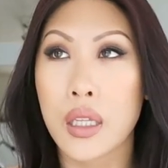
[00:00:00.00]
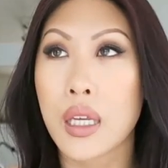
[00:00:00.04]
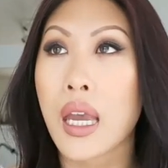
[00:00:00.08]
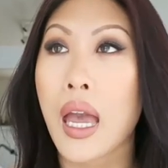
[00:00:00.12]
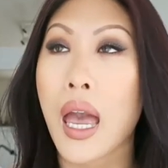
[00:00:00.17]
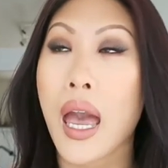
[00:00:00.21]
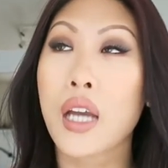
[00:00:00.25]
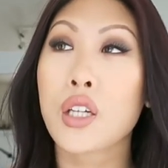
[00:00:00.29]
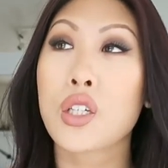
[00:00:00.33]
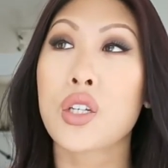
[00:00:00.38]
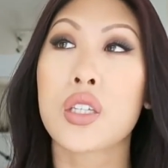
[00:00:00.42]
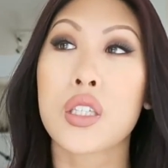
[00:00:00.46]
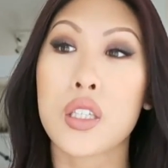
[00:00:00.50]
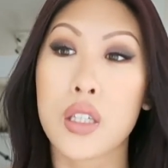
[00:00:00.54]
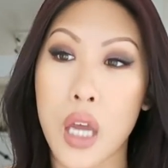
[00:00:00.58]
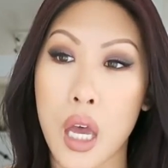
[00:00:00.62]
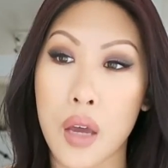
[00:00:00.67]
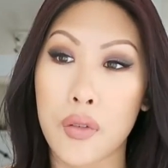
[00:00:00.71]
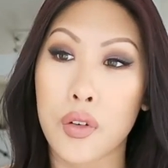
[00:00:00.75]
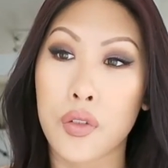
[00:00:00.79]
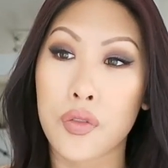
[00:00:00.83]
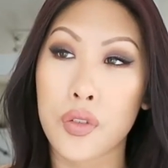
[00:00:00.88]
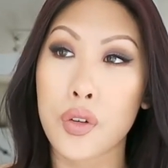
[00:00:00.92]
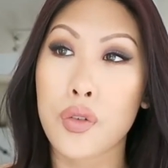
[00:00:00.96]
They actually still
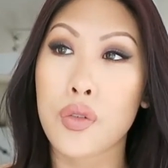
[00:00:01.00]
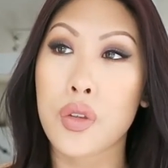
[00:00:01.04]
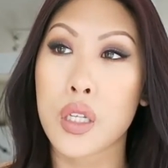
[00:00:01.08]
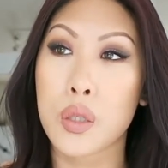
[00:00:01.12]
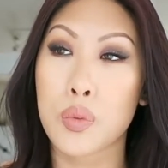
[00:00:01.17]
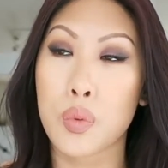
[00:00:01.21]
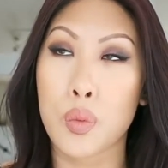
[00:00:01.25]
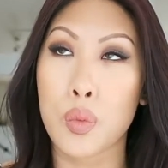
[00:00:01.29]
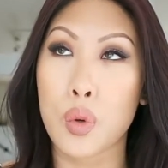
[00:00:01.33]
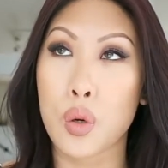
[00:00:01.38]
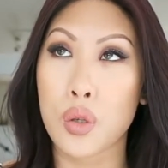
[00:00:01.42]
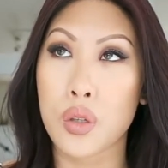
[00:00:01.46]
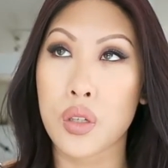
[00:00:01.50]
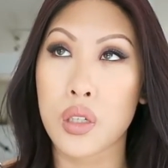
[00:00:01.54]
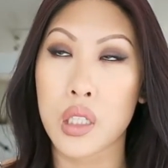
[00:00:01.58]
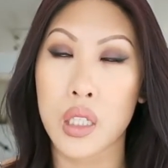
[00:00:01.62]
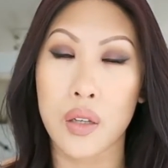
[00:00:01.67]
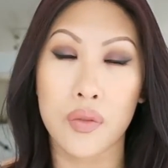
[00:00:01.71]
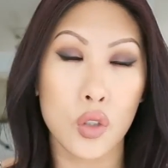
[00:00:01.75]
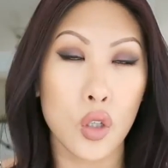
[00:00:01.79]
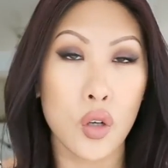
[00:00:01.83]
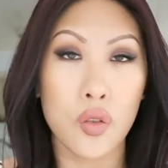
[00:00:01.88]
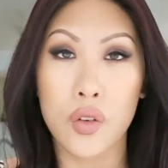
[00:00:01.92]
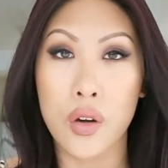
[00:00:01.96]
have a few of these promotions
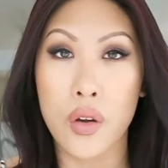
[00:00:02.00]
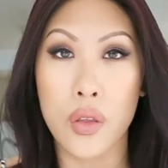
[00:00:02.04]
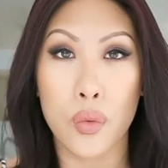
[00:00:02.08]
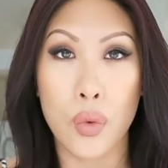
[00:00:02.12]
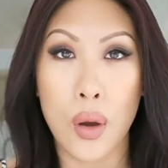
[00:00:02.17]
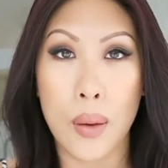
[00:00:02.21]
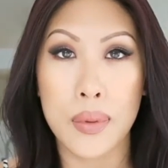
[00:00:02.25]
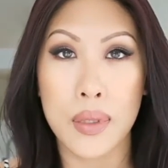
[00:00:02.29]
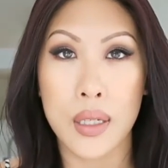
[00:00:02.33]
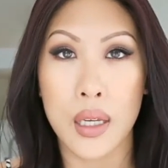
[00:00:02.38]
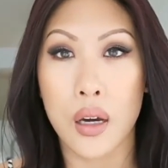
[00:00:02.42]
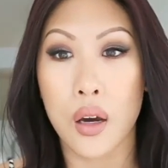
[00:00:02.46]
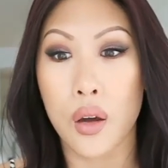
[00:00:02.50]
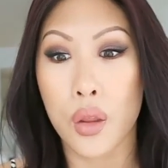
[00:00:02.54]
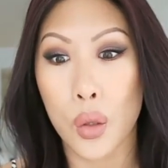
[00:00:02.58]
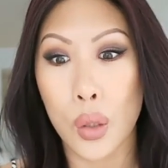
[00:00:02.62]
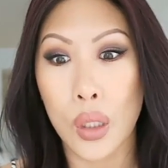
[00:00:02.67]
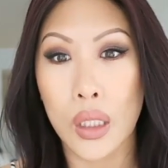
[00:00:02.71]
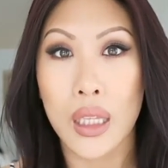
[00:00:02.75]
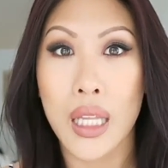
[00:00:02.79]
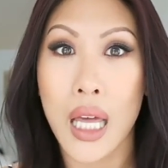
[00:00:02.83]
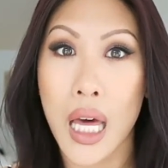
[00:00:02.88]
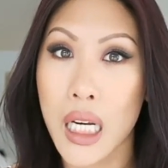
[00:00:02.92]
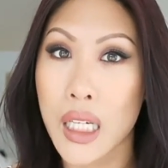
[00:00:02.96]
left over on the website,
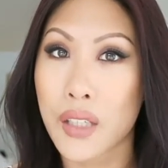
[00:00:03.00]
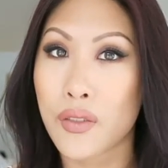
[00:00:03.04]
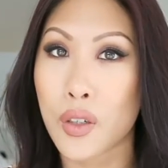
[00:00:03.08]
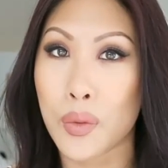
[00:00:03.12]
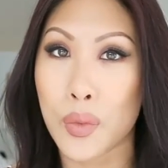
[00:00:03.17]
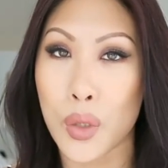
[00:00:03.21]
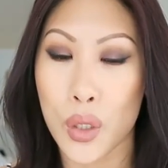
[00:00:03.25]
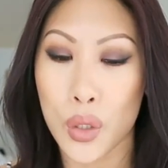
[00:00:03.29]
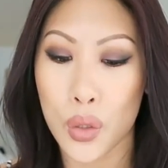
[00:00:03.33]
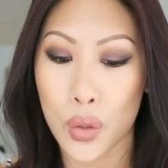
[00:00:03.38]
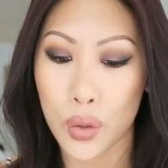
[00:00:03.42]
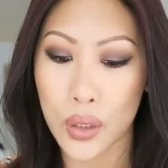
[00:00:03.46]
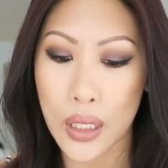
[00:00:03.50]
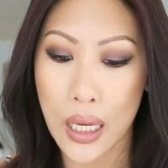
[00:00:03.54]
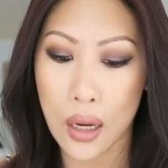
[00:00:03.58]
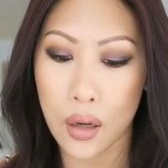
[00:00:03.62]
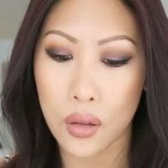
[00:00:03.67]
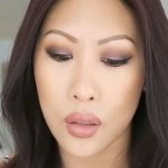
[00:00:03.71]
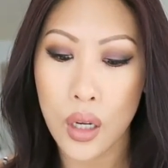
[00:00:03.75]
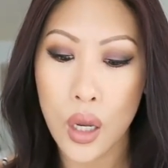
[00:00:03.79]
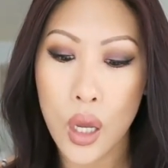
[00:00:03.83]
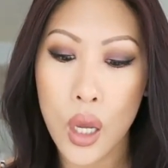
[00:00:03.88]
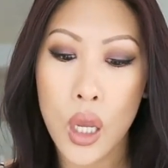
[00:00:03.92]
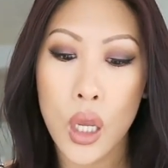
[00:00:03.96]
although a lot of them are sold
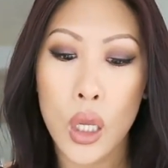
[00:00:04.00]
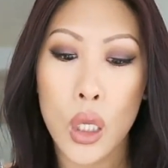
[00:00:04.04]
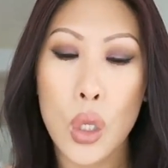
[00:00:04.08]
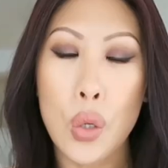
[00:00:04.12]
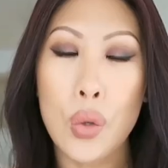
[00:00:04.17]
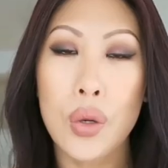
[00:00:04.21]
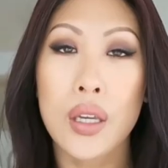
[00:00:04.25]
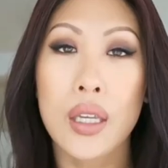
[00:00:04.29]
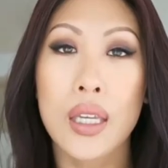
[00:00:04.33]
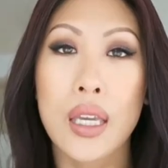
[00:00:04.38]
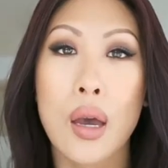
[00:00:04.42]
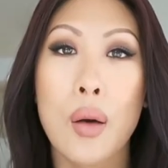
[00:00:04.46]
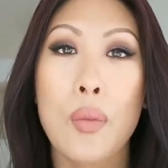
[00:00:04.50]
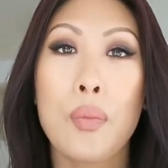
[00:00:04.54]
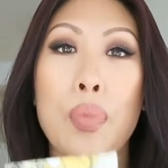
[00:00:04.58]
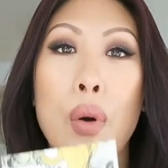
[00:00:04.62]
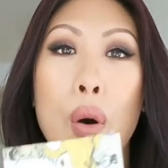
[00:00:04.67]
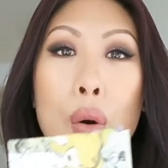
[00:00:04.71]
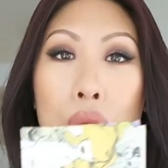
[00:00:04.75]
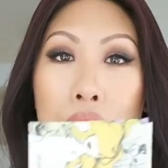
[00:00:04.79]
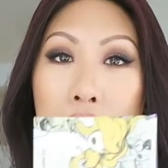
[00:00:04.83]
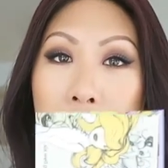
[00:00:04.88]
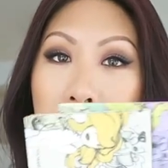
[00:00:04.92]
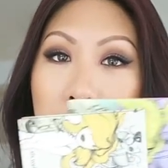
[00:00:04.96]
out. You can get
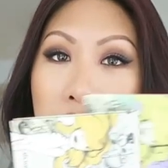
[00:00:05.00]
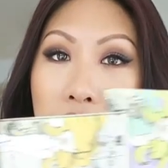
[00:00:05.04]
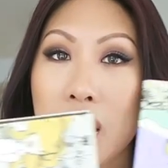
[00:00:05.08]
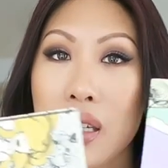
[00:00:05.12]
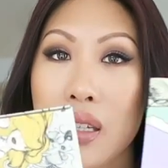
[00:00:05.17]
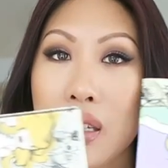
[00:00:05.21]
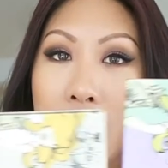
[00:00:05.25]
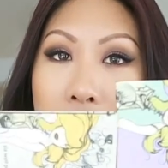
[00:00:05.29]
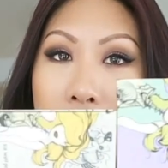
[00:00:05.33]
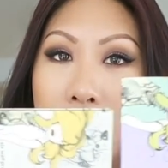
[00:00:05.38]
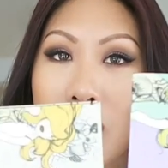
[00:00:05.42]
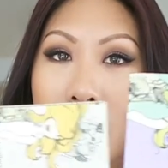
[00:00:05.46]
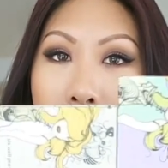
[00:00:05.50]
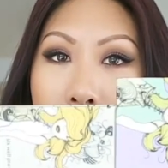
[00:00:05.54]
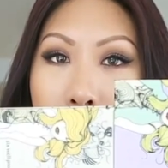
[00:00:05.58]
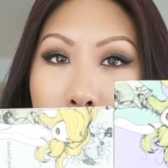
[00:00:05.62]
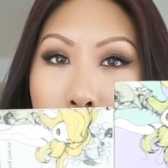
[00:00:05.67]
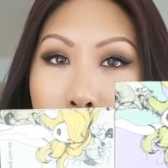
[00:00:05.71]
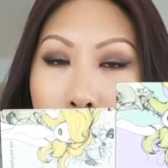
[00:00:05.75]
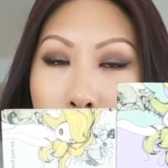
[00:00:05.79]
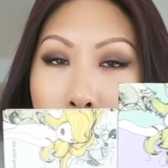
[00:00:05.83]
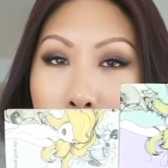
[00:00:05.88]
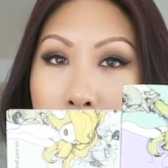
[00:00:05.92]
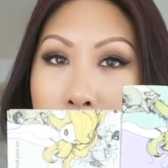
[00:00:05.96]
both of these
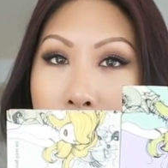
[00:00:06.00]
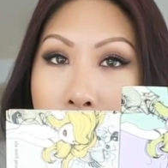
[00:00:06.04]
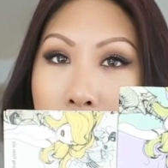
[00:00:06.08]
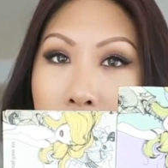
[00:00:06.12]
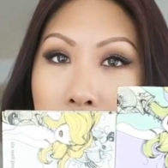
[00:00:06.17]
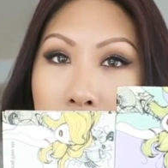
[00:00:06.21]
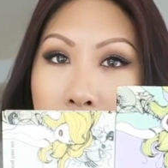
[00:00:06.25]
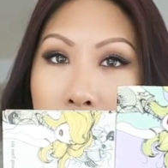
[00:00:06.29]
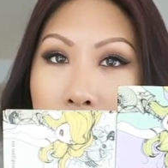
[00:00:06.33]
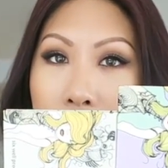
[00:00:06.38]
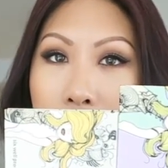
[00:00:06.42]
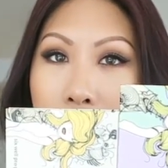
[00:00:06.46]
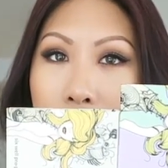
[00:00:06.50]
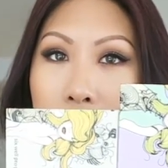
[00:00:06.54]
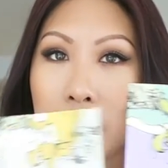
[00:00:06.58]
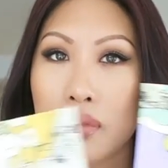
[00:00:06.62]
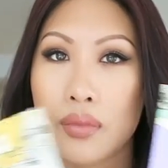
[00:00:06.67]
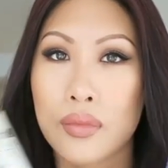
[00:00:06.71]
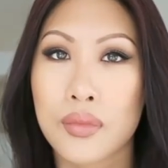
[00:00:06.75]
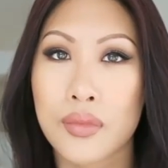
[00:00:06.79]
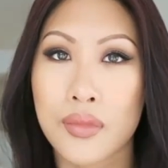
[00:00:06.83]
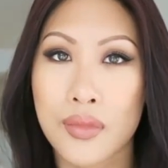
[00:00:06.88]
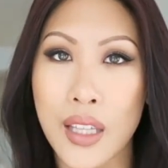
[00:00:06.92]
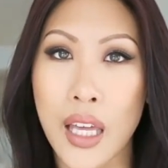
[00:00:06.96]
for 70
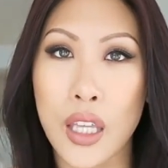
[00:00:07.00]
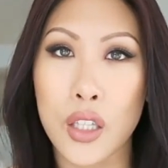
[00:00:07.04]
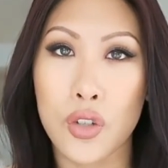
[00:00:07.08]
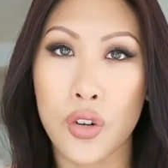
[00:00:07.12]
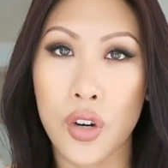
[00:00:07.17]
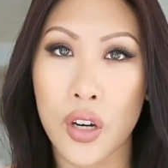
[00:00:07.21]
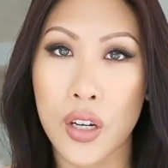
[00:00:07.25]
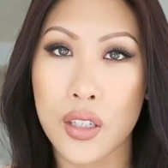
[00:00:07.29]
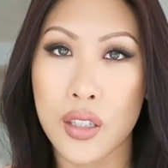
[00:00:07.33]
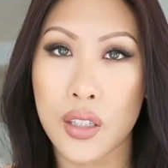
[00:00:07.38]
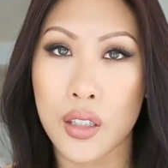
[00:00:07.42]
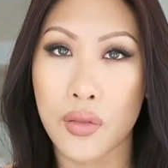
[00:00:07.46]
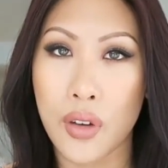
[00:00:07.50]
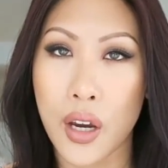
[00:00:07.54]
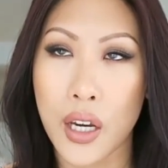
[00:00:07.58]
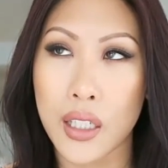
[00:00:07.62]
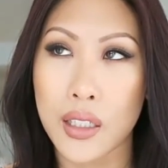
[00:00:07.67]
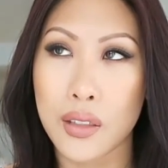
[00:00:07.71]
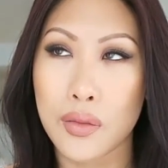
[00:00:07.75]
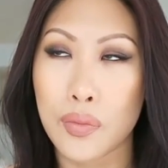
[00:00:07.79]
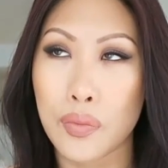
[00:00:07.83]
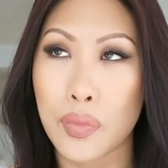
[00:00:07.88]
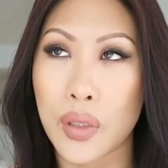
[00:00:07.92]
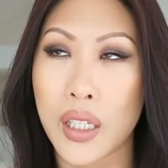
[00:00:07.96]
That's crazy, right?